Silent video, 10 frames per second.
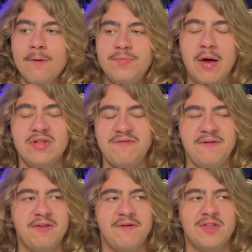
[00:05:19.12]
That was a
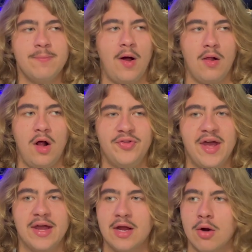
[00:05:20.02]
50-50 ball all
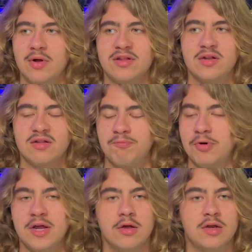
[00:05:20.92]
day. Garrett Wilson's a
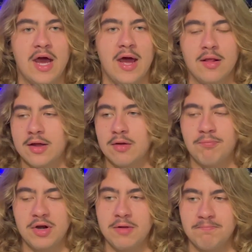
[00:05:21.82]
pretty good guy, like a
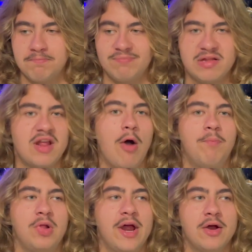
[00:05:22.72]
pretty
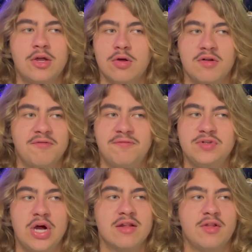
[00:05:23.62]
stout player. He could have
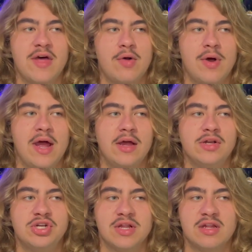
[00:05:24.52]
jostled that away
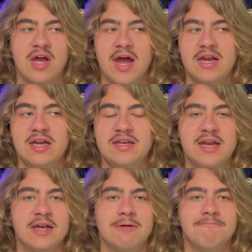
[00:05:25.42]
and just kind of
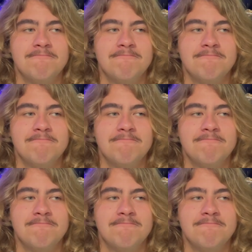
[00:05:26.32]
didn't.